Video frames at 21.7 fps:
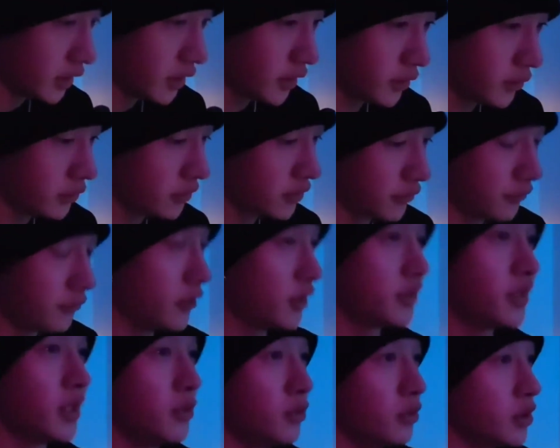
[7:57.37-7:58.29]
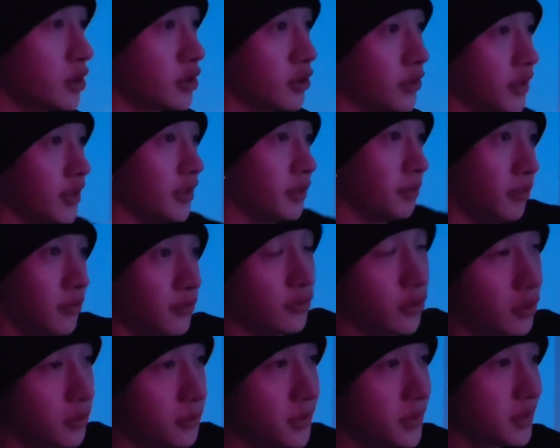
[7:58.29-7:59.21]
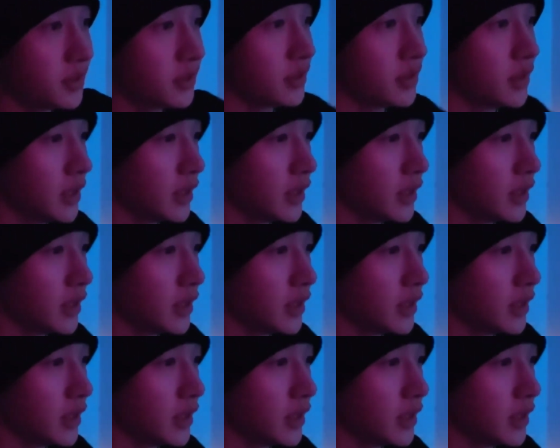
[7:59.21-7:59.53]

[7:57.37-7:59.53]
it was the first time we were showing the performance,